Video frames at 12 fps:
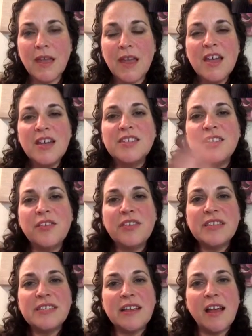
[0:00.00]
So
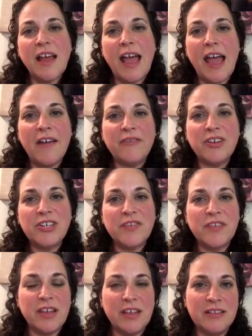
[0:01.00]
this average of
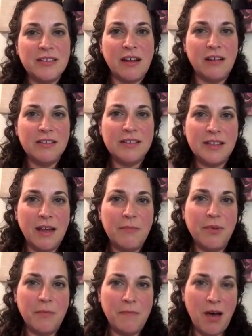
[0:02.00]
the
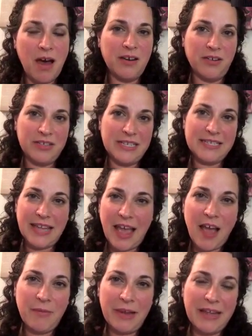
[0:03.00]
ensemble models, is that
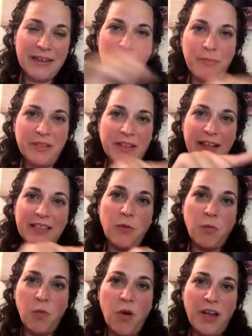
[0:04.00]
how we end up with like the
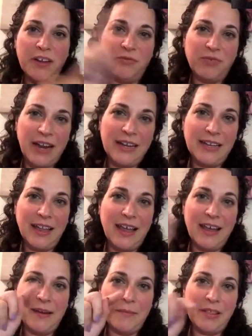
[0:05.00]
one red
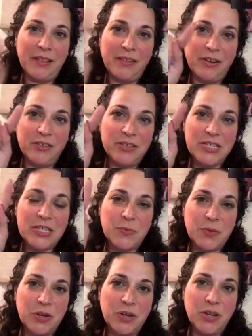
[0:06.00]
line with a little
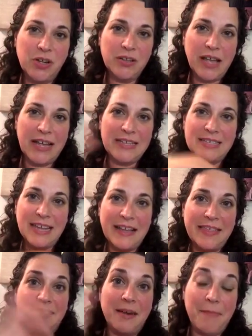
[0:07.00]
swirl as like
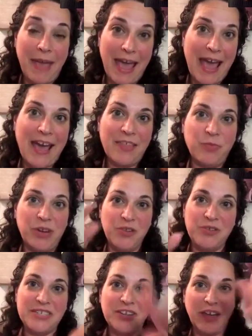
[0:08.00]
the path, when you
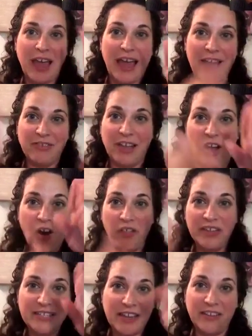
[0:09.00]
still have like all
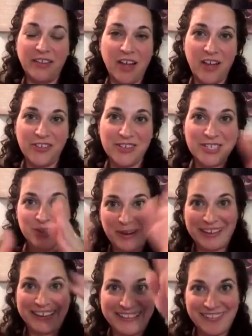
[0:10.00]
these other
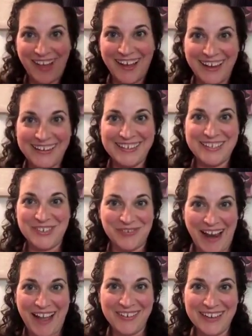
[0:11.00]
squiggly lines
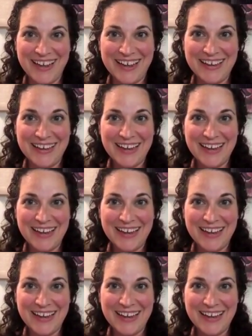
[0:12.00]
around it?